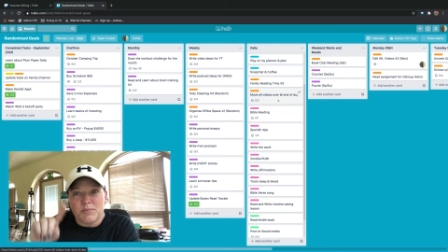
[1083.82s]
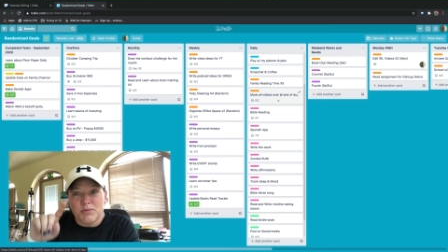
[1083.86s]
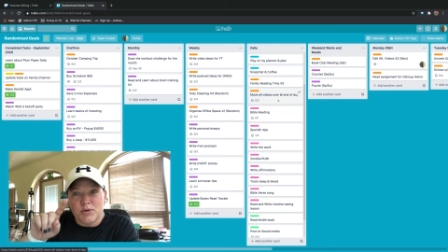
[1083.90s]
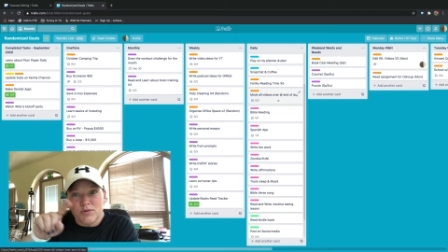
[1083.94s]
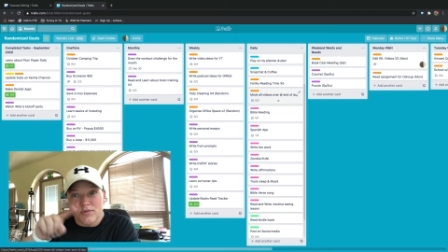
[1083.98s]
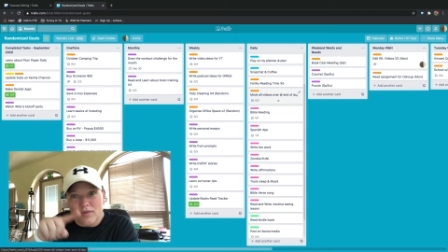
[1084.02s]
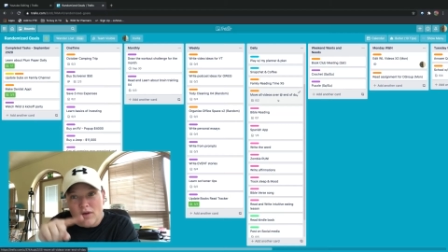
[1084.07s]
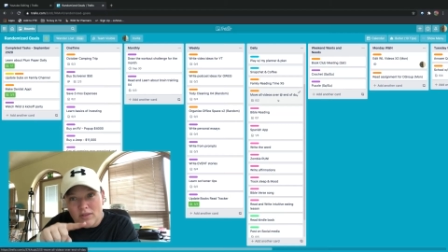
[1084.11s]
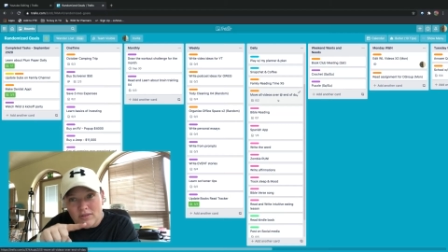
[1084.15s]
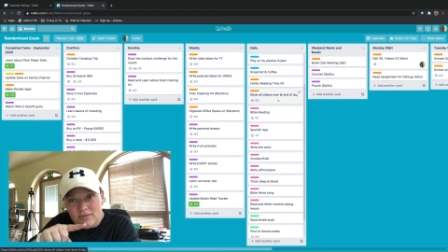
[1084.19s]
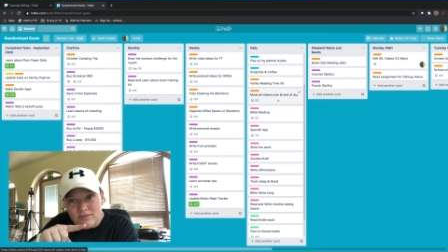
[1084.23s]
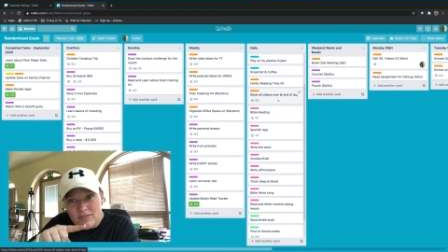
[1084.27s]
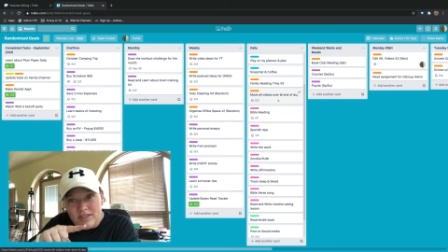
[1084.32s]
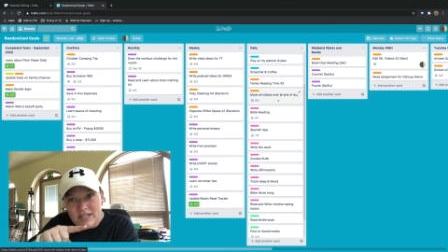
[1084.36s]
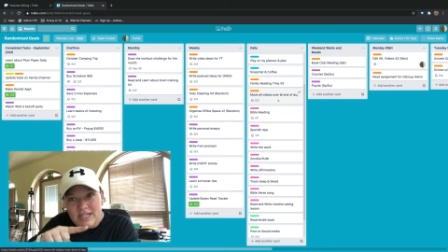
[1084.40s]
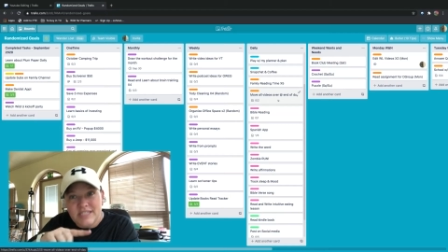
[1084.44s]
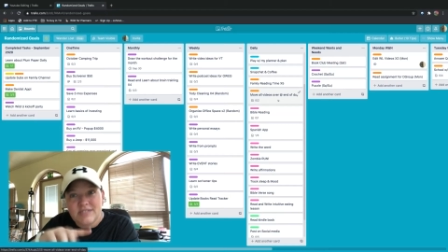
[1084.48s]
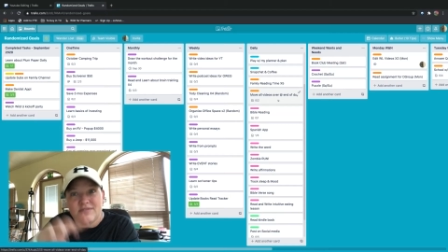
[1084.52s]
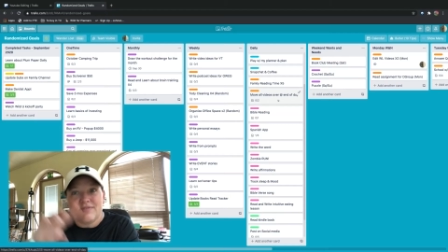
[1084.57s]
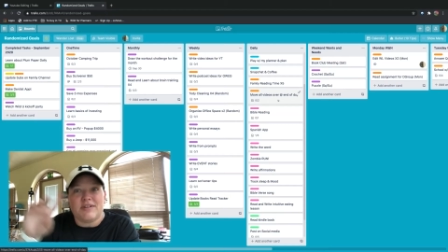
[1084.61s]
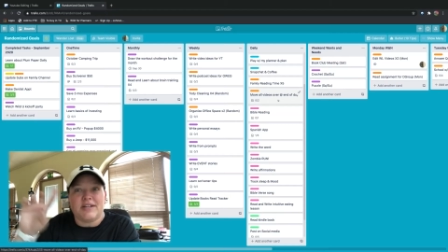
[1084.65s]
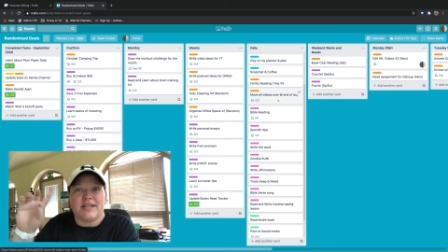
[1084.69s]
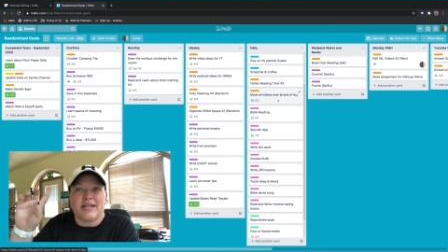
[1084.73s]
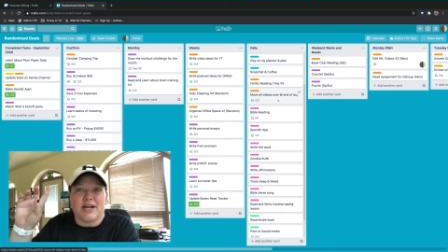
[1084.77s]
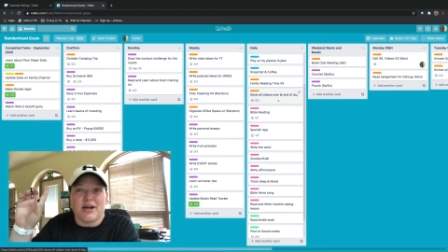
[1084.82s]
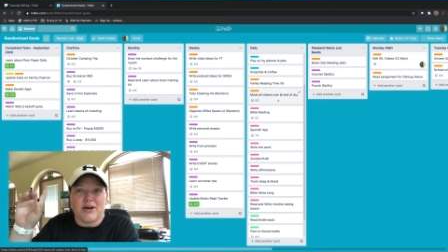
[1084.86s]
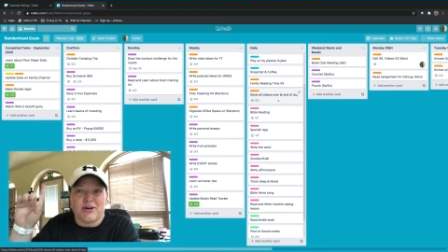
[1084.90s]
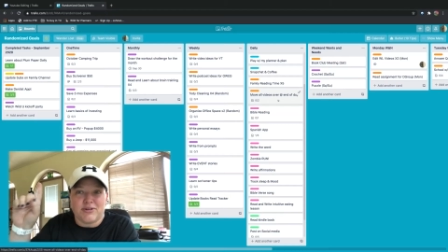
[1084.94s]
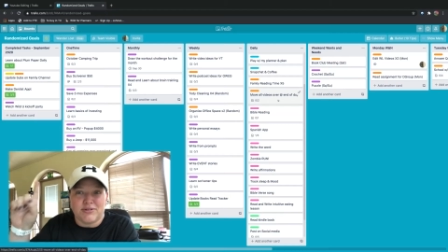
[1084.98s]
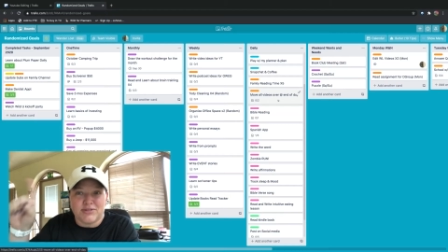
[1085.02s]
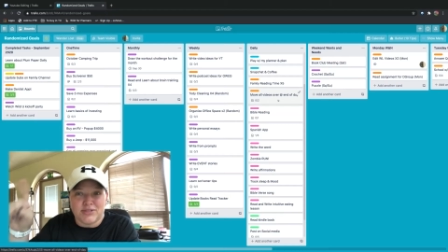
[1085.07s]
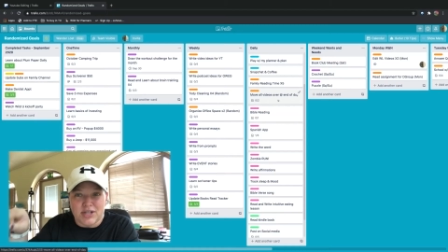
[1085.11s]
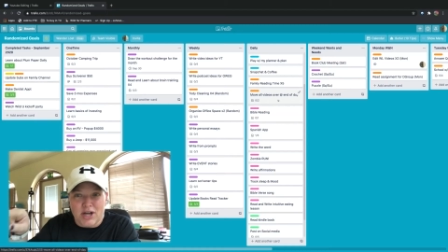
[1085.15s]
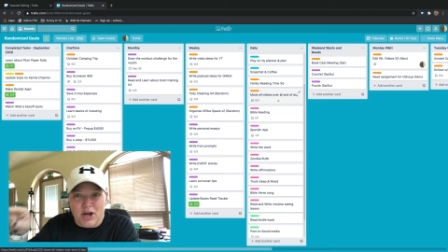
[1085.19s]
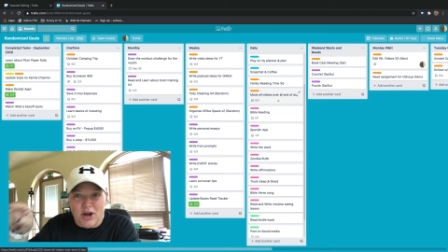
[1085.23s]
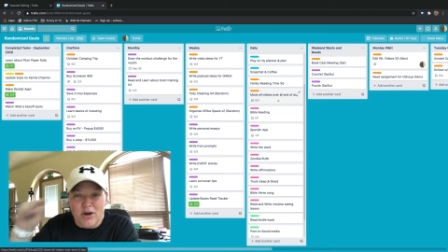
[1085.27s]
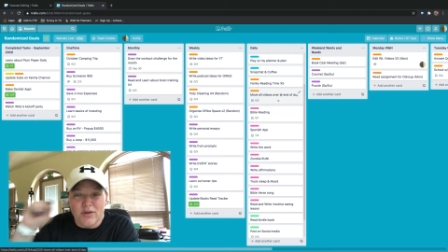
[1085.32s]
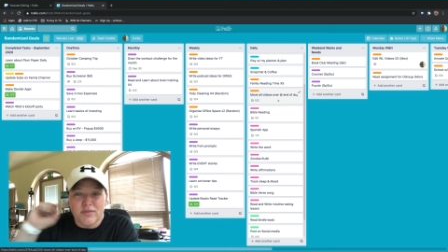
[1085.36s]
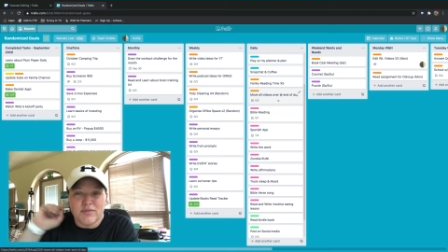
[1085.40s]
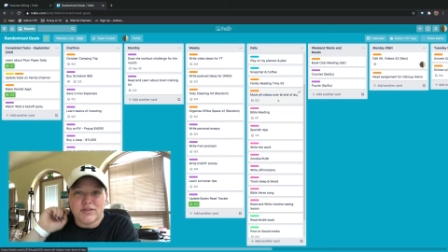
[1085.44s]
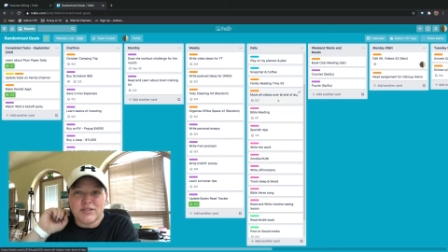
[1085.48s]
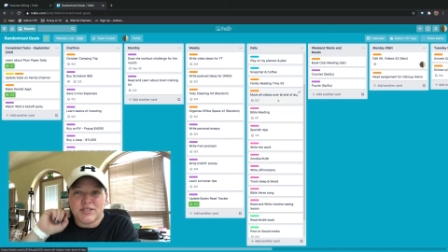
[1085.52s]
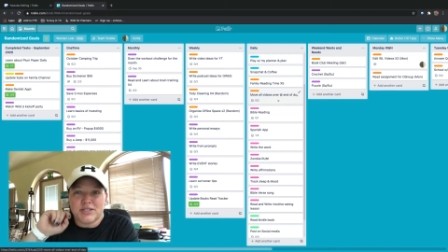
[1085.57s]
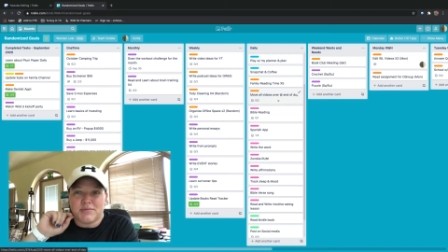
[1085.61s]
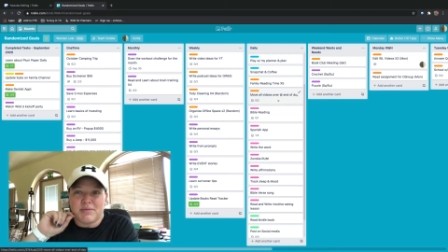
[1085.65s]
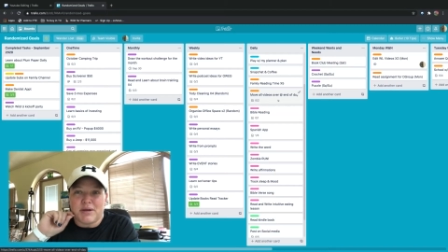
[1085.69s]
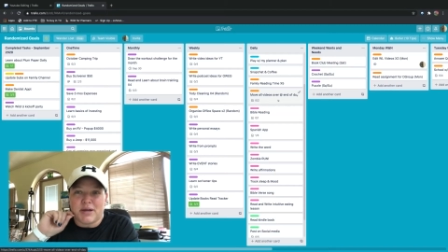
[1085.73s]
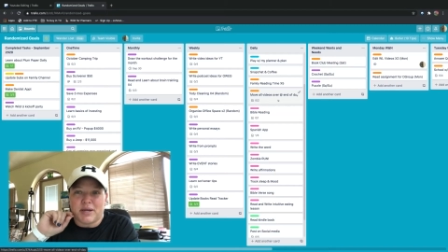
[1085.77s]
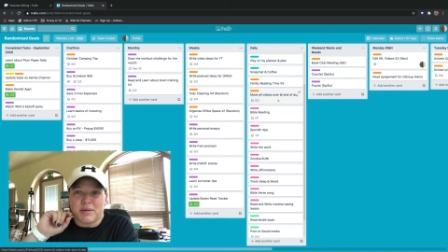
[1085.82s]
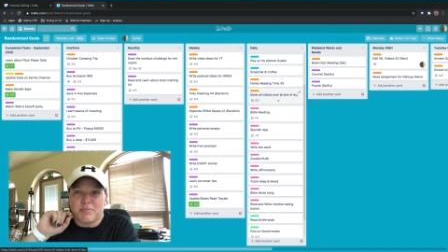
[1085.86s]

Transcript: to move all of these videos over to my